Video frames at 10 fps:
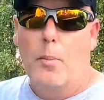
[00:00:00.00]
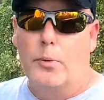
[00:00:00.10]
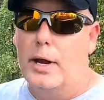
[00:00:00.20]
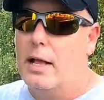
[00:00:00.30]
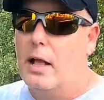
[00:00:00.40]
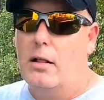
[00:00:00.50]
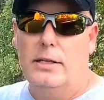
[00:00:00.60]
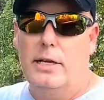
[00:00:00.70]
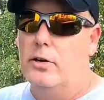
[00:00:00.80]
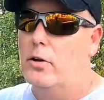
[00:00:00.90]
brake
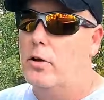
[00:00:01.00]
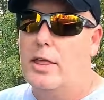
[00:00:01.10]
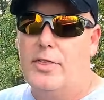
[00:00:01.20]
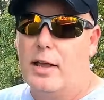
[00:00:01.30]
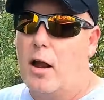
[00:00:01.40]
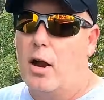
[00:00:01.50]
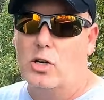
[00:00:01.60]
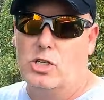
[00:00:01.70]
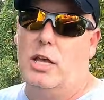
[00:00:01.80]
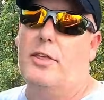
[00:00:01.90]
cleaner or anything
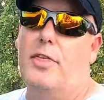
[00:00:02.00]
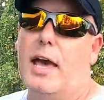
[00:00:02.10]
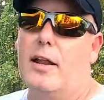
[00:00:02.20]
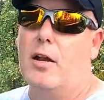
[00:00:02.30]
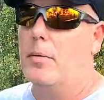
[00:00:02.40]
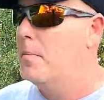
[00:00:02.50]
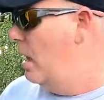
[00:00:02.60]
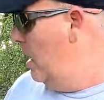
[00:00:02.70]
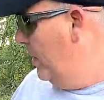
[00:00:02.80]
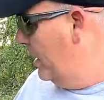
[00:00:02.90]
harsh like that on them,
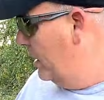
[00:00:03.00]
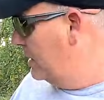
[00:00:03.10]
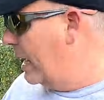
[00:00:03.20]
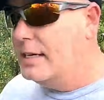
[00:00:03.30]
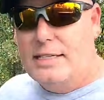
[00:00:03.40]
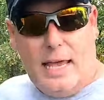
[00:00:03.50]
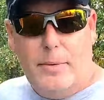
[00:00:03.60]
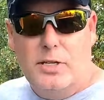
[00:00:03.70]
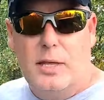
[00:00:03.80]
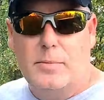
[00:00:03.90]
because that can
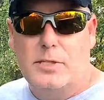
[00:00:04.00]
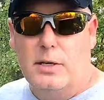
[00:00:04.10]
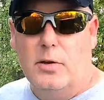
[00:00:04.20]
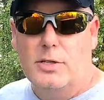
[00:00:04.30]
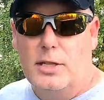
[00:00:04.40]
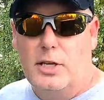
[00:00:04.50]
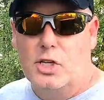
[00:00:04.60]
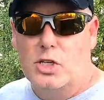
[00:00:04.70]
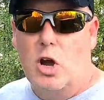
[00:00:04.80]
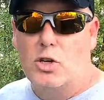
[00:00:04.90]
damage them seals and then
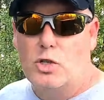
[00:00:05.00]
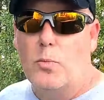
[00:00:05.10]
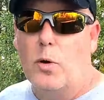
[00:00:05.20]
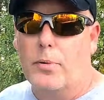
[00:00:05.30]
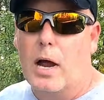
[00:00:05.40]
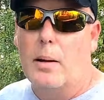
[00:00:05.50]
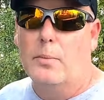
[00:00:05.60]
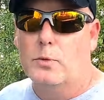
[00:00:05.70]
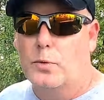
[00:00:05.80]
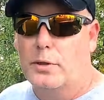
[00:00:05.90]
just cause you more
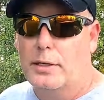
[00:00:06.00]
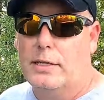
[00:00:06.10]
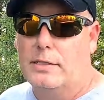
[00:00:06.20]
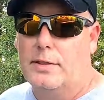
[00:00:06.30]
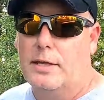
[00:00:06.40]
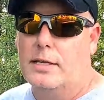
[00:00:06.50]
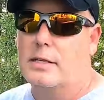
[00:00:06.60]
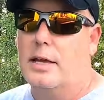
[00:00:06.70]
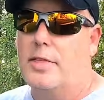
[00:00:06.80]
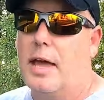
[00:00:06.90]
problems with leaks and things
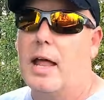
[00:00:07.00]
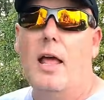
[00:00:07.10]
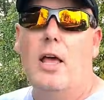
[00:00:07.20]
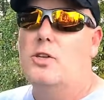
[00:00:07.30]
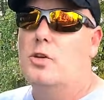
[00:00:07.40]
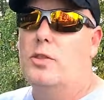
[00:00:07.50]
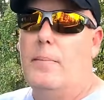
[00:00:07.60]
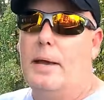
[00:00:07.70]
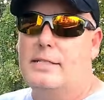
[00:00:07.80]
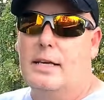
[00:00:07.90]
like that. So they
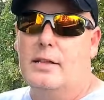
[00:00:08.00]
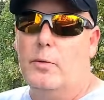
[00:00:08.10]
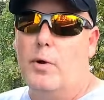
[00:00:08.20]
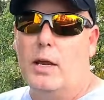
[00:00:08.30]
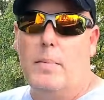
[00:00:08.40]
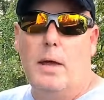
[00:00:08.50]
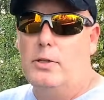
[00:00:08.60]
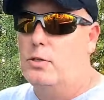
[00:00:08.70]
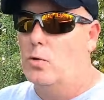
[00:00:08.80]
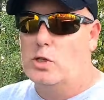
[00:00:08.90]
basically
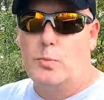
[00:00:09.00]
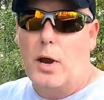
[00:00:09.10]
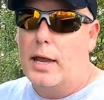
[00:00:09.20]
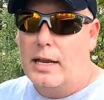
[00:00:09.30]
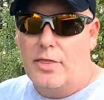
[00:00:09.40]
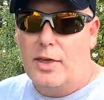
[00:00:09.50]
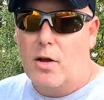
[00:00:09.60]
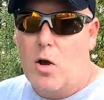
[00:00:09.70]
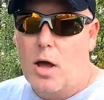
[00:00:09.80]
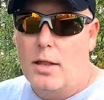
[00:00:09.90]
recommend don't spray anything
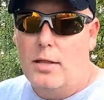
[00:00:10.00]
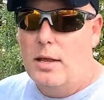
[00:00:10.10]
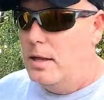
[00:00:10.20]
on